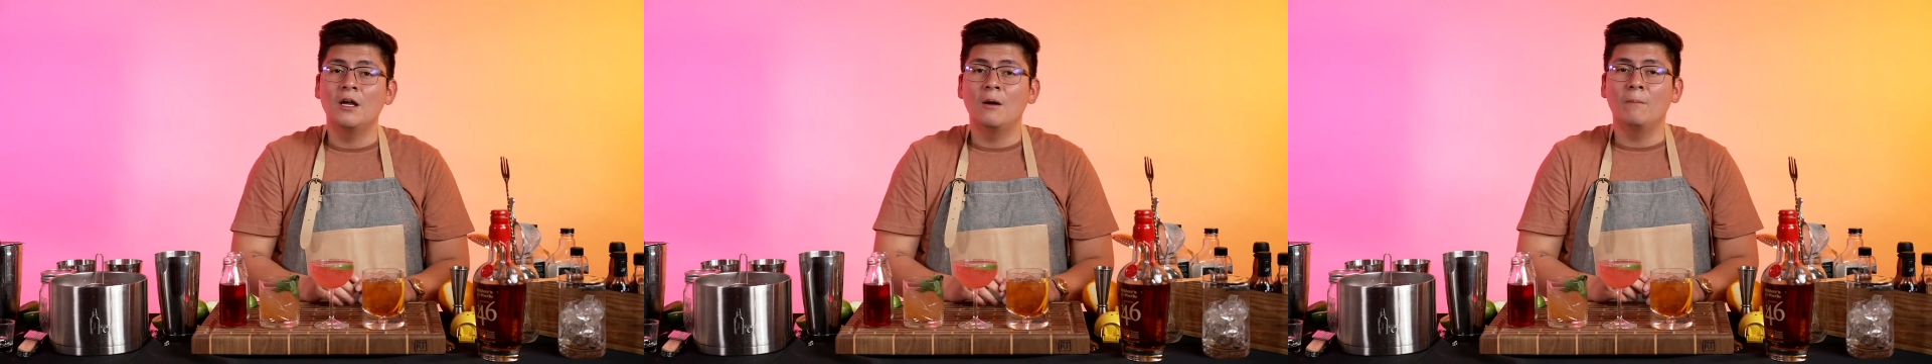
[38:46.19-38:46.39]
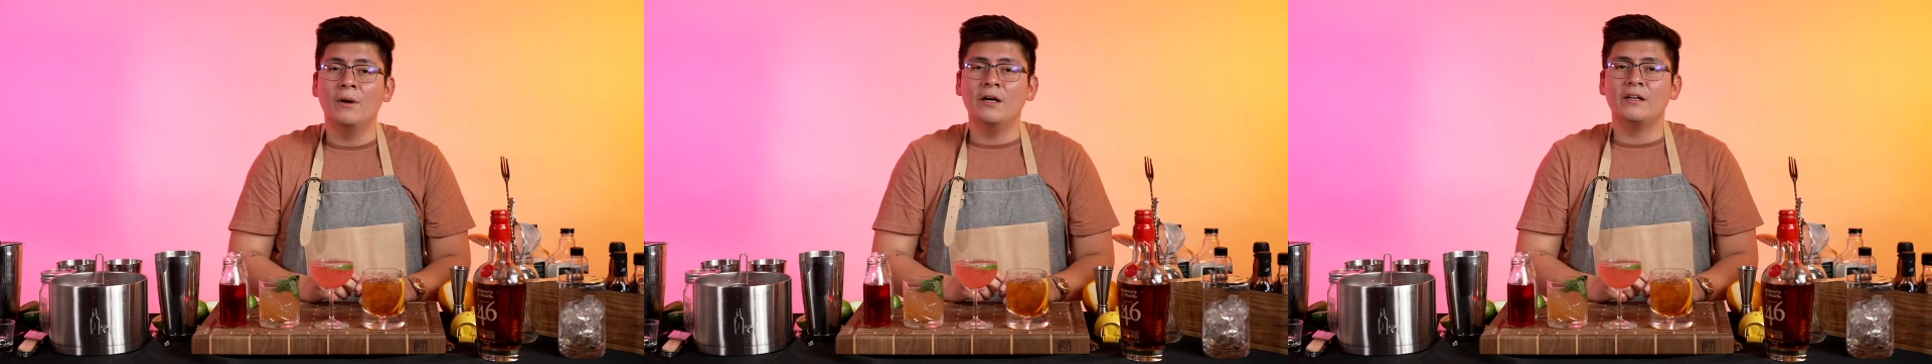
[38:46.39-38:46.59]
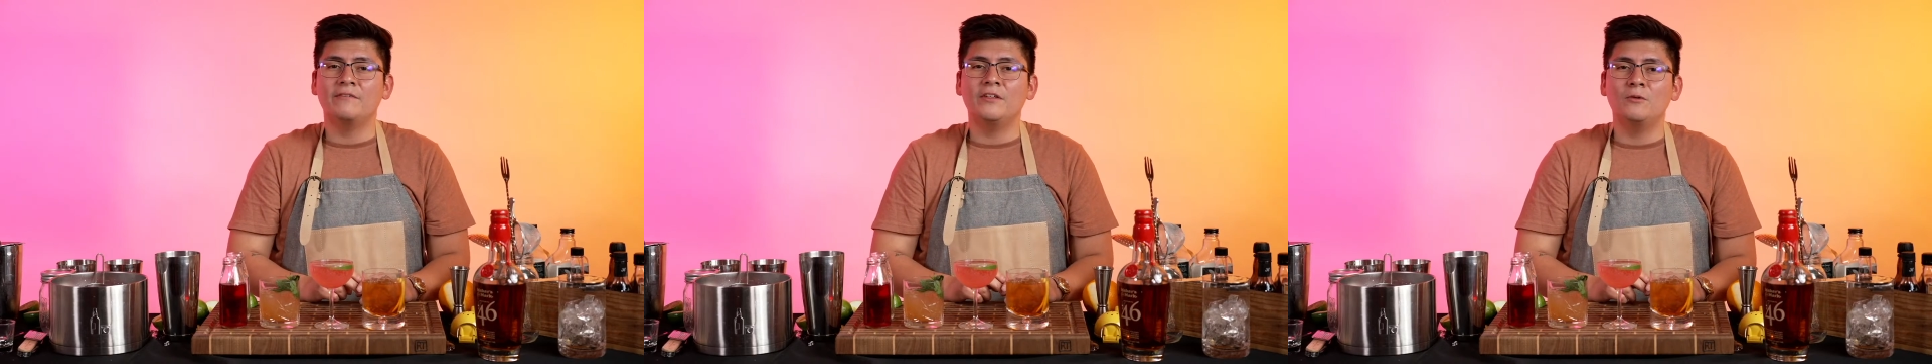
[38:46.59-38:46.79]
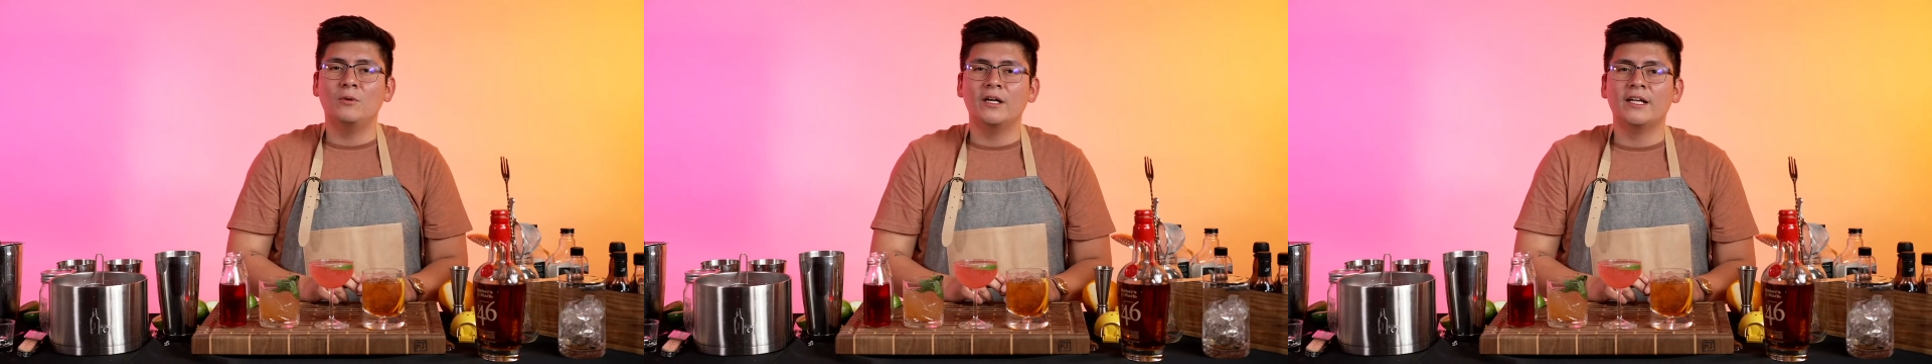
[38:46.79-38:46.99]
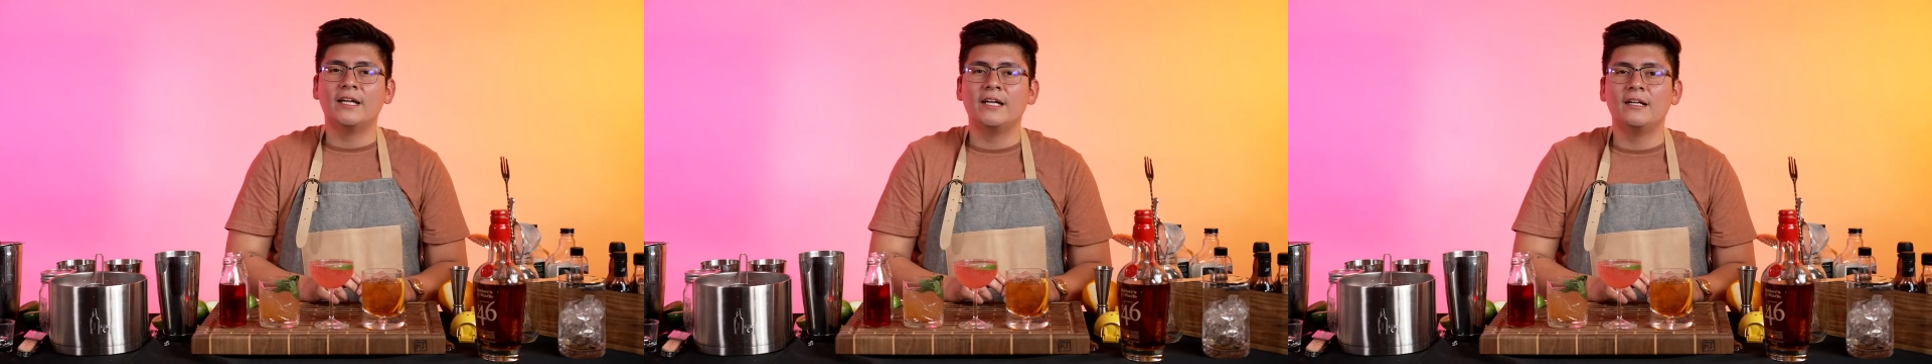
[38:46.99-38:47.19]
But if you
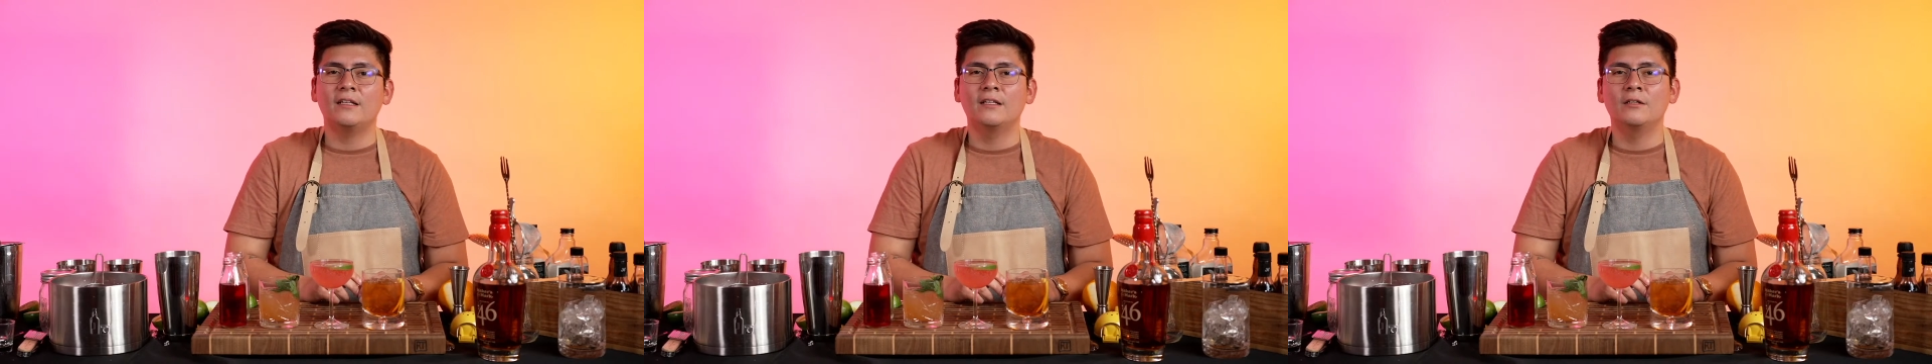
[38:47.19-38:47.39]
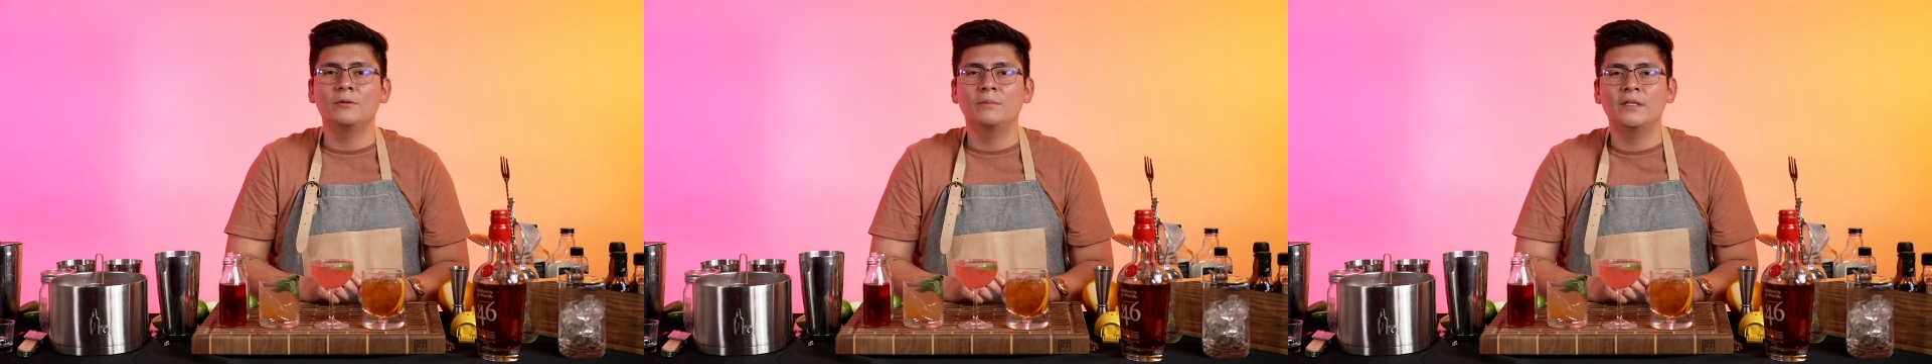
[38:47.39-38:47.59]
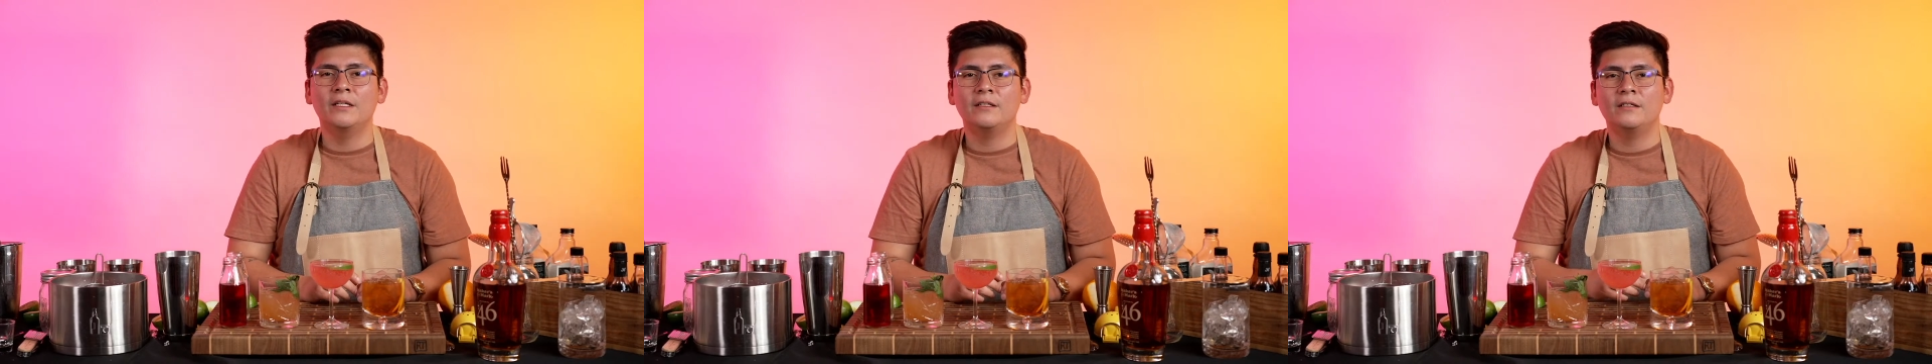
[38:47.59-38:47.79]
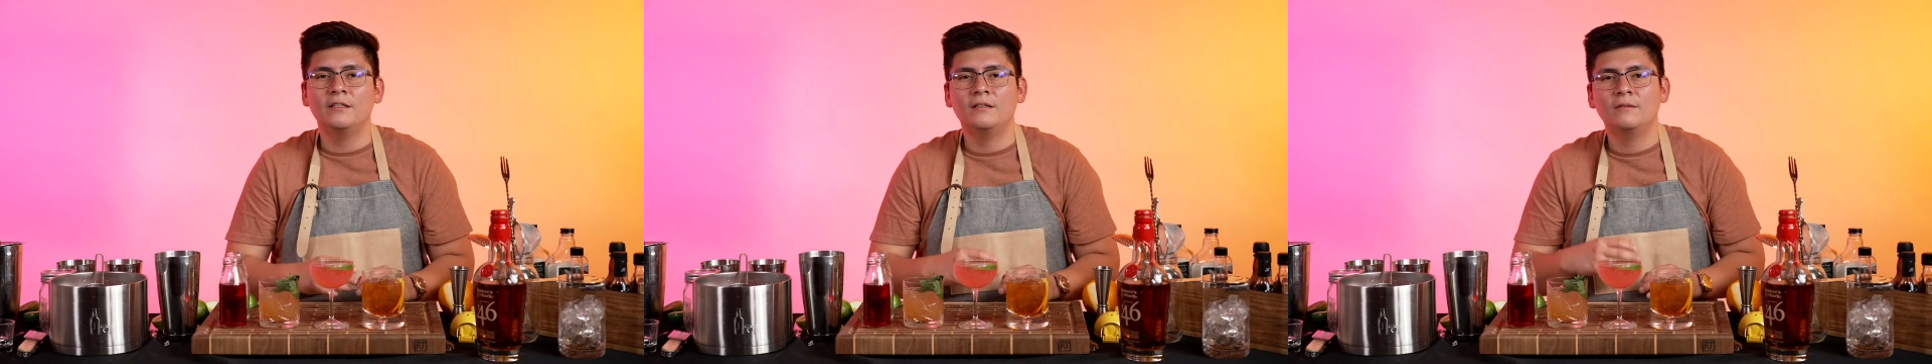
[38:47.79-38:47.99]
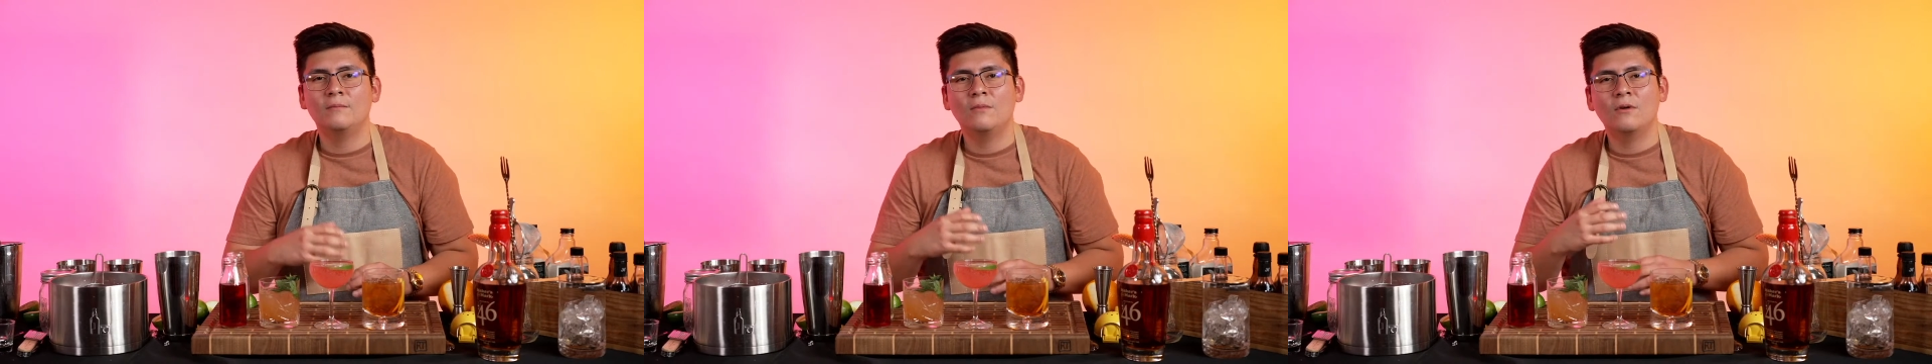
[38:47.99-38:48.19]
want to get a little bit,
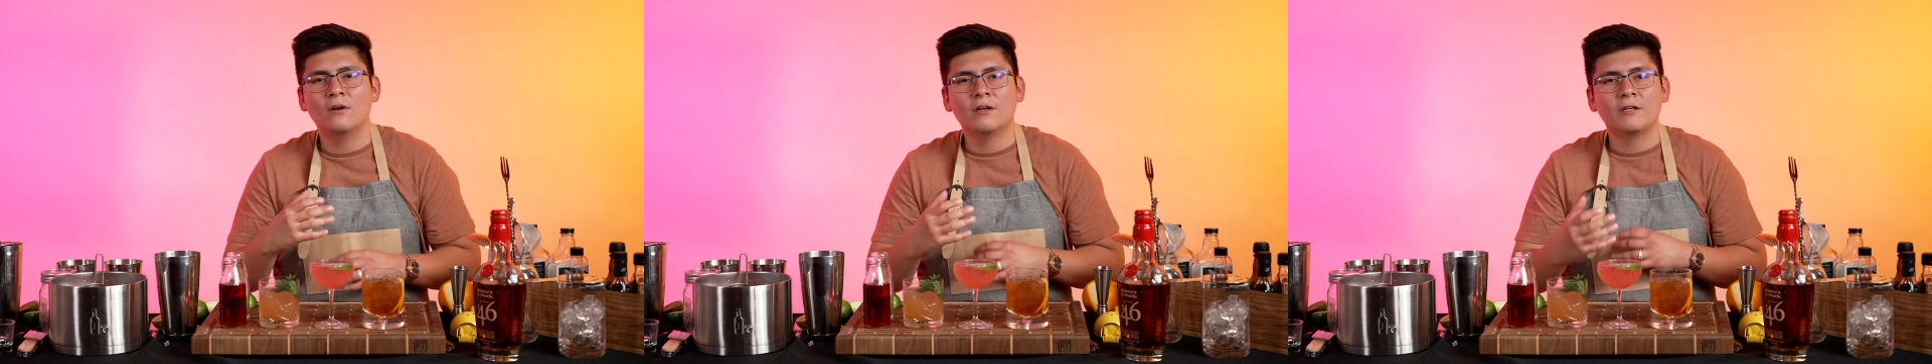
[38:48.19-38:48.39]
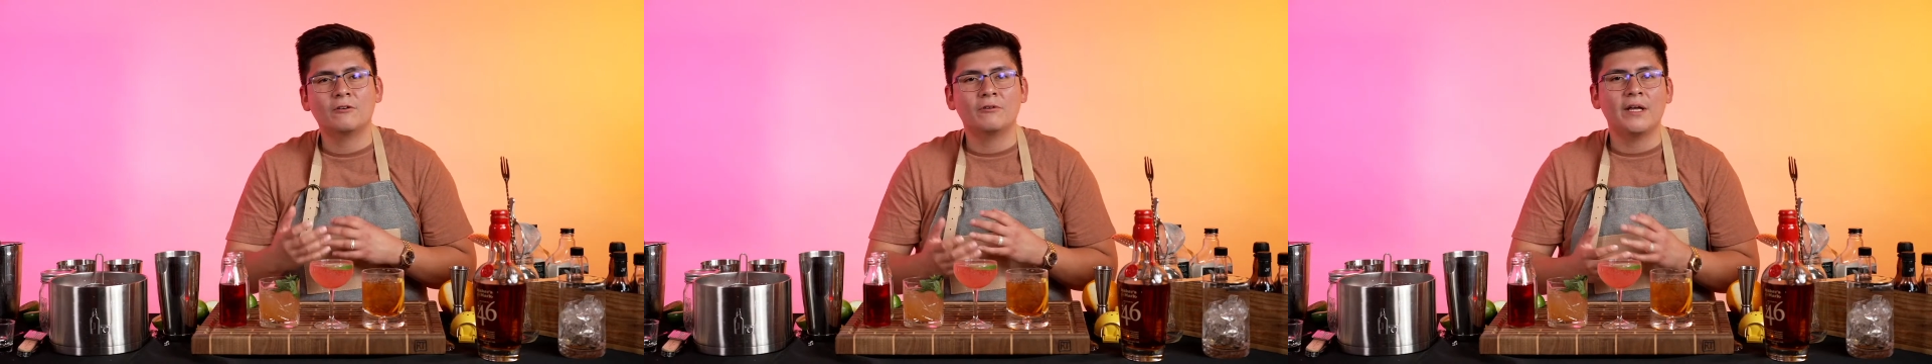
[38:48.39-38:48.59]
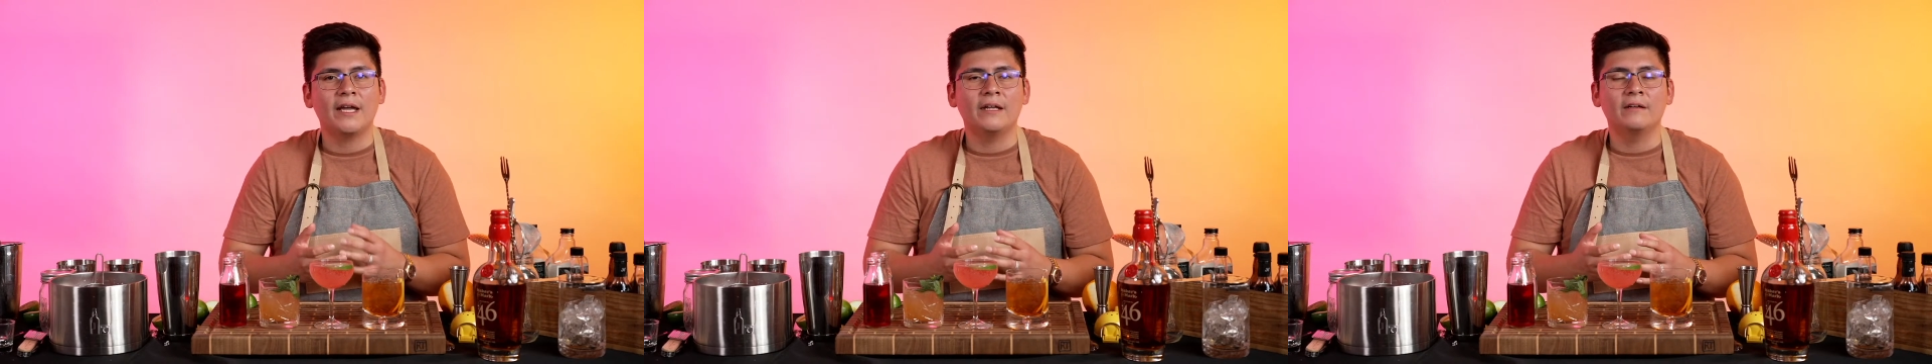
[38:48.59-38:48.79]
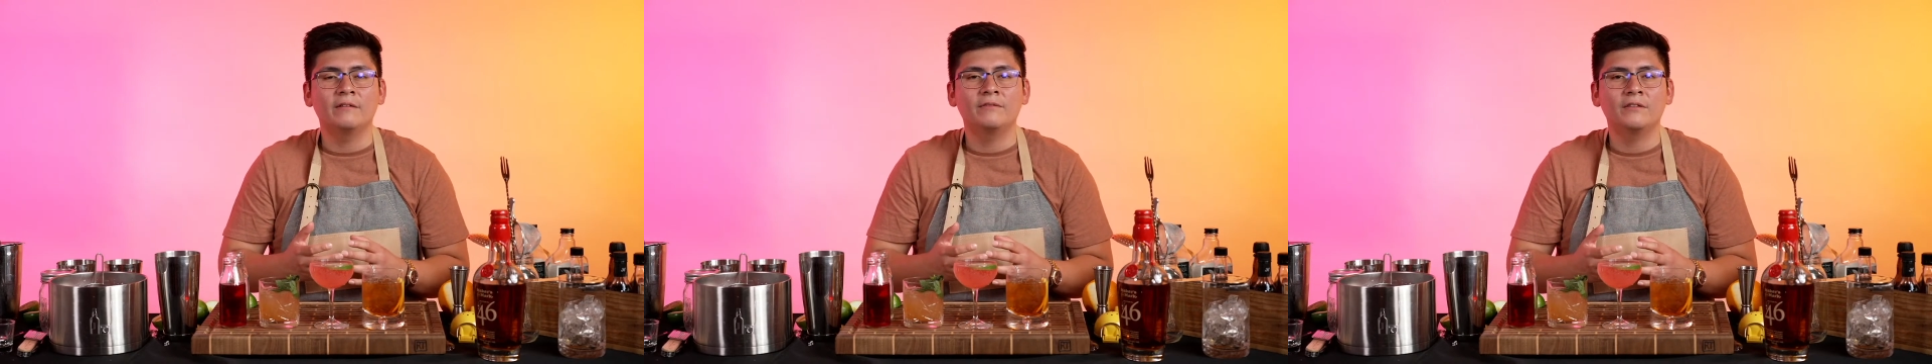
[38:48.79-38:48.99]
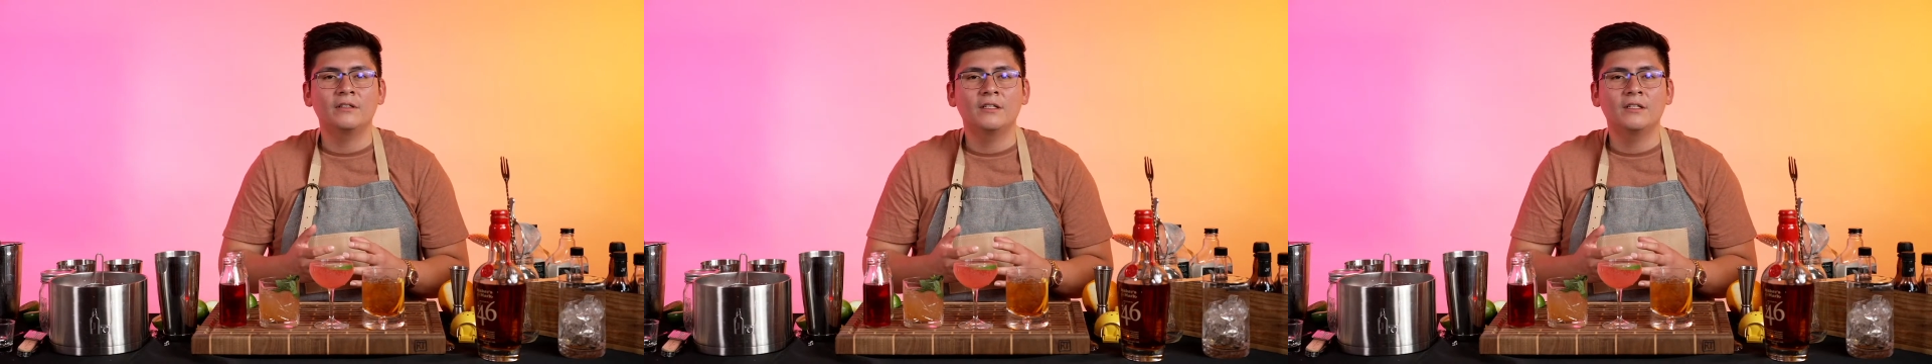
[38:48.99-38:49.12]
more creative,